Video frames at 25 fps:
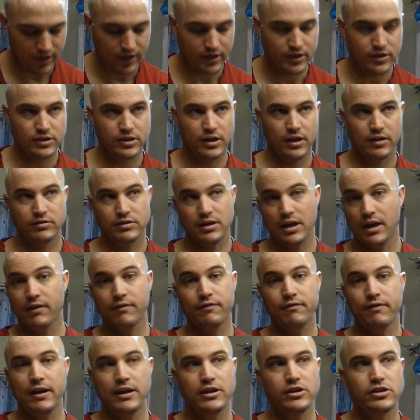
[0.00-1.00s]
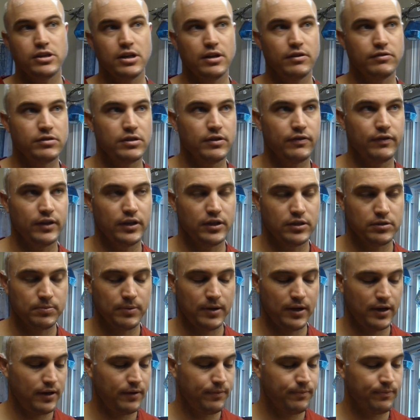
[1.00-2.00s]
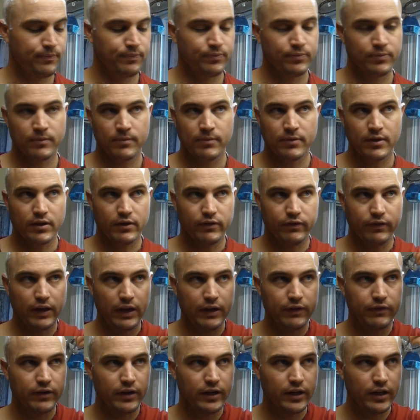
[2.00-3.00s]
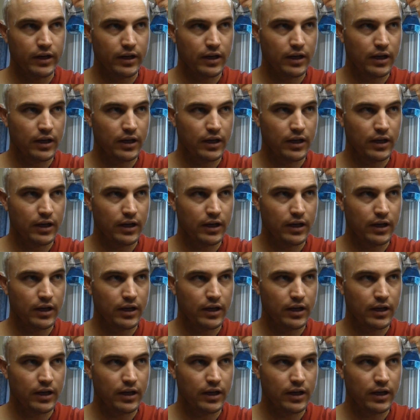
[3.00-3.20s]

head shaves and face shaves even. It's my favorite.